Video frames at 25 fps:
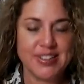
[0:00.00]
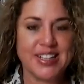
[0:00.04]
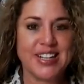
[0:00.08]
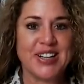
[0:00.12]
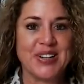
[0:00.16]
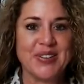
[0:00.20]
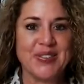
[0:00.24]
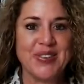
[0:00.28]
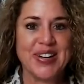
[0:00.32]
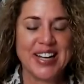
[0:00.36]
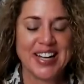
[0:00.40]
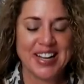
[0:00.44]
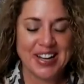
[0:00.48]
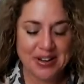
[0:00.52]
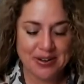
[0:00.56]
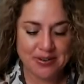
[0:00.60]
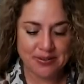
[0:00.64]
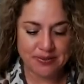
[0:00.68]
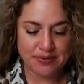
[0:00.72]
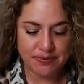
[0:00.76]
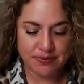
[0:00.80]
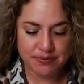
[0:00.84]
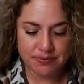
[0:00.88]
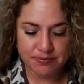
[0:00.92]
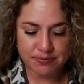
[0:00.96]
Here we go
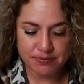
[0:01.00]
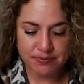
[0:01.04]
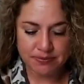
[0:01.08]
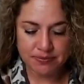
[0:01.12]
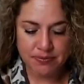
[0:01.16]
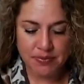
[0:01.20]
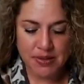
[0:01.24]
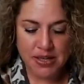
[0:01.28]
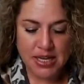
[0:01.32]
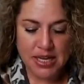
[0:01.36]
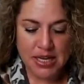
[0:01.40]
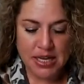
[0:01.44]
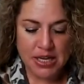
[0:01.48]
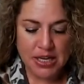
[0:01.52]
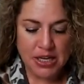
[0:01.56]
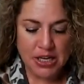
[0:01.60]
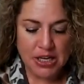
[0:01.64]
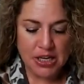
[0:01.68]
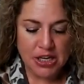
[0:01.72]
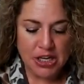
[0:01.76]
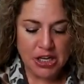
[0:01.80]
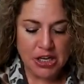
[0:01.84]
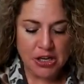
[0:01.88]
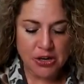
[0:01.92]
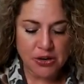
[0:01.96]

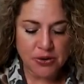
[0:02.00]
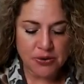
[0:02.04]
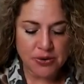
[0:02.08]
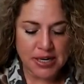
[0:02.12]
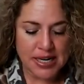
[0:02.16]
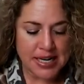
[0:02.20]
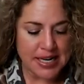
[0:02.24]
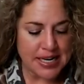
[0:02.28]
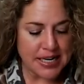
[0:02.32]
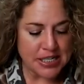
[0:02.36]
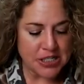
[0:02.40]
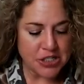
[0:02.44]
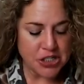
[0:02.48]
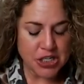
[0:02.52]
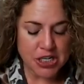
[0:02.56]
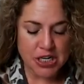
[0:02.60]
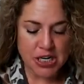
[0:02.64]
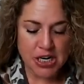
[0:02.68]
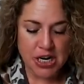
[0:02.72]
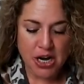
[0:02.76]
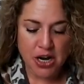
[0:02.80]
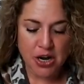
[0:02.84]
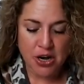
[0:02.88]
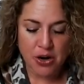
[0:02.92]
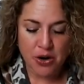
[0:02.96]
you need to
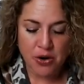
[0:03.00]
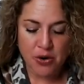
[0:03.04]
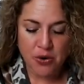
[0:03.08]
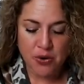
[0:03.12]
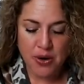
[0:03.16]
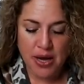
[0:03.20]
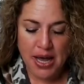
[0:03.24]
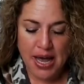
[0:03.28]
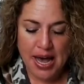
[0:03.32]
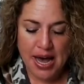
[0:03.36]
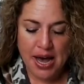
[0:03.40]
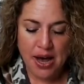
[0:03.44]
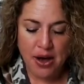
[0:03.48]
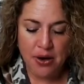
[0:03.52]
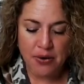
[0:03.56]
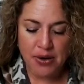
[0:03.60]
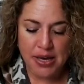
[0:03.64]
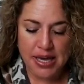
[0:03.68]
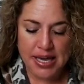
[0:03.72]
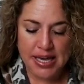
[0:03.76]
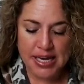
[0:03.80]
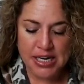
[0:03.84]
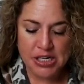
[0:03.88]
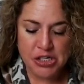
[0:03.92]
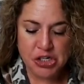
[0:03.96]
know how
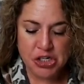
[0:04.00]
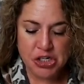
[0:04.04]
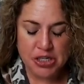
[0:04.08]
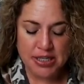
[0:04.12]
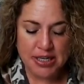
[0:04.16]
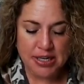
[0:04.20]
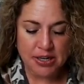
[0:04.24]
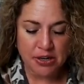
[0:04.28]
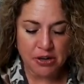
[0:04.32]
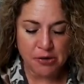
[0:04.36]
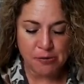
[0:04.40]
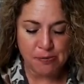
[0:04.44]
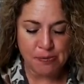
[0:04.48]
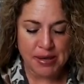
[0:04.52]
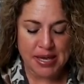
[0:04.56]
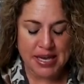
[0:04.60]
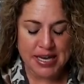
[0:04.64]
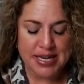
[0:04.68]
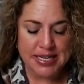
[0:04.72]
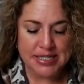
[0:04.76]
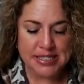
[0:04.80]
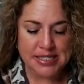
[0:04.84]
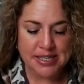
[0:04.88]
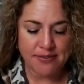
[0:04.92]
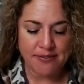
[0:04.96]
each little
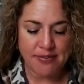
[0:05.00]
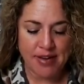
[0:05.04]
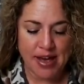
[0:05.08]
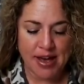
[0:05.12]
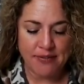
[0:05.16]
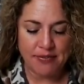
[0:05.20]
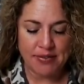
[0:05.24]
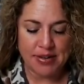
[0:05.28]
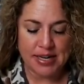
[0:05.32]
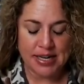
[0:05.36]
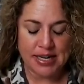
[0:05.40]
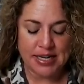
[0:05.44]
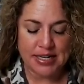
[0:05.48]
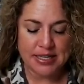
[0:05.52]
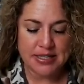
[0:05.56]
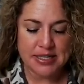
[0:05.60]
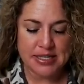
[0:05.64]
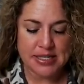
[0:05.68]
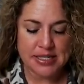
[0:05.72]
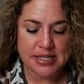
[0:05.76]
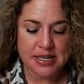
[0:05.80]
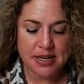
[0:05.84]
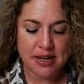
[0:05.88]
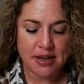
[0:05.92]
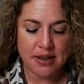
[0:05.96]
piece of
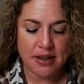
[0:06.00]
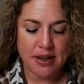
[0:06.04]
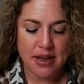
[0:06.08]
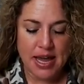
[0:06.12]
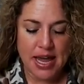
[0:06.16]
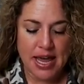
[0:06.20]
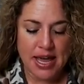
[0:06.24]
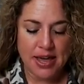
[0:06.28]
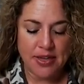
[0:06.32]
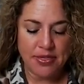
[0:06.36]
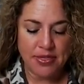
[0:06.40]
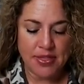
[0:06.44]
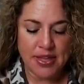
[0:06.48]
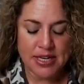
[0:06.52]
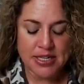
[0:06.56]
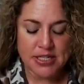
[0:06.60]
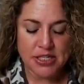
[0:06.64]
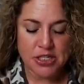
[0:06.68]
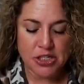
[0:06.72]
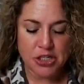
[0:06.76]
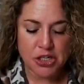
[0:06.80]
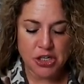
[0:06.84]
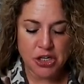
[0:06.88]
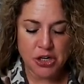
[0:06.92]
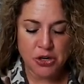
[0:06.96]
evidence in
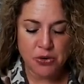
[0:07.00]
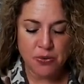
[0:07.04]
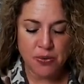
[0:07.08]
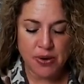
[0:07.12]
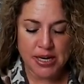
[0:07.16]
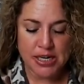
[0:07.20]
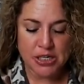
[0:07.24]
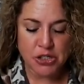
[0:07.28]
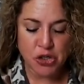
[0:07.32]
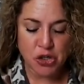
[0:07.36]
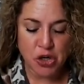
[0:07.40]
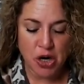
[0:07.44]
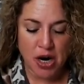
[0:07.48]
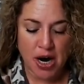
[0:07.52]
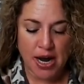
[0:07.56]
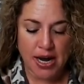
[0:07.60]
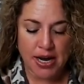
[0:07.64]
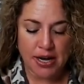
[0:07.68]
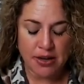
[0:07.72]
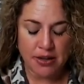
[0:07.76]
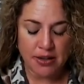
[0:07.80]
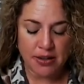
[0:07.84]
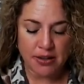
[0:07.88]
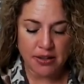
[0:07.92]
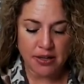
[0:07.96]
this two week
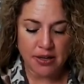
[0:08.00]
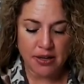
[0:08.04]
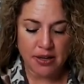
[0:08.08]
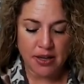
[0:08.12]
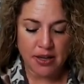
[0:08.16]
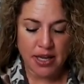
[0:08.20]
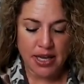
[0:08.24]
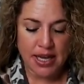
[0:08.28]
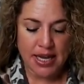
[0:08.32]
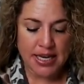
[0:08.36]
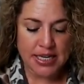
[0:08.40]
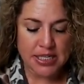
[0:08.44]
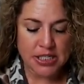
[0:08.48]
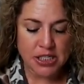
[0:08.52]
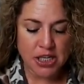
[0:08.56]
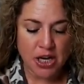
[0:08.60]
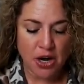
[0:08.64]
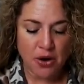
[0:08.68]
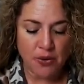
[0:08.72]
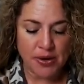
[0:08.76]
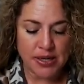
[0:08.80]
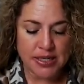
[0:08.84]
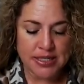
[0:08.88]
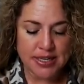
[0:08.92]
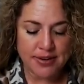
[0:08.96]
trial is
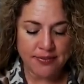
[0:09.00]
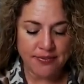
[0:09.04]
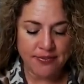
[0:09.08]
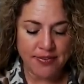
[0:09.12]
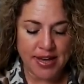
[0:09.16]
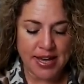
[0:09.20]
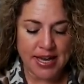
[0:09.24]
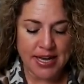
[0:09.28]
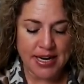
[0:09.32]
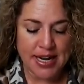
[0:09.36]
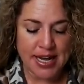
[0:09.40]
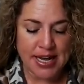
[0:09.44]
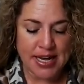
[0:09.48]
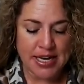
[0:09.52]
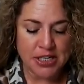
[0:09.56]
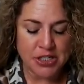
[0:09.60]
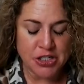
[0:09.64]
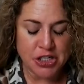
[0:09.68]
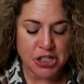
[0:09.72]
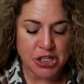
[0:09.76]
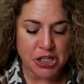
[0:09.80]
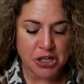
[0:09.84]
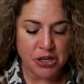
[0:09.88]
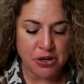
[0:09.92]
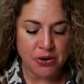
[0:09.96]
going to fit
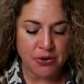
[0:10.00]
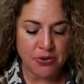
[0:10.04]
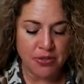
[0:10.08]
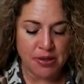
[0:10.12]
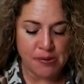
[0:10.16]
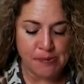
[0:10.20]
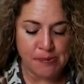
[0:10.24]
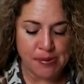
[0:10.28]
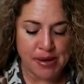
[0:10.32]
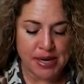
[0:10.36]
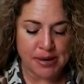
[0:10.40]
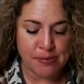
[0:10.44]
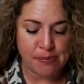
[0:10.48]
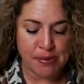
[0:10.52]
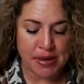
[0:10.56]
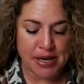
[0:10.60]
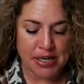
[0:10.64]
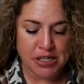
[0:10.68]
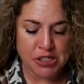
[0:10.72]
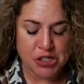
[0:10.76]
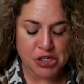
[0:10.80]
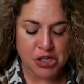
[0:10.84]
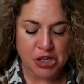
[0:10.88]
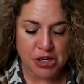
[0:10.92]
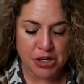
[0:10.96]
into the big
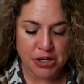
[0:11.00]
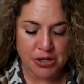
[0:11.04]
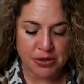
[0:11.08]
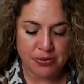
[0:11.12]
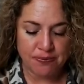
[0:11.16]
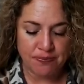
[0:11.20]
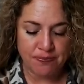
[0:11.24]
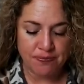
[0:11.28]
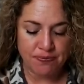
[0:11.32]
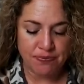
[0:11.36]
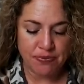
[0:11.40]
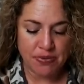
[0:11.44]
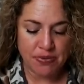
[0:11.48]
picture,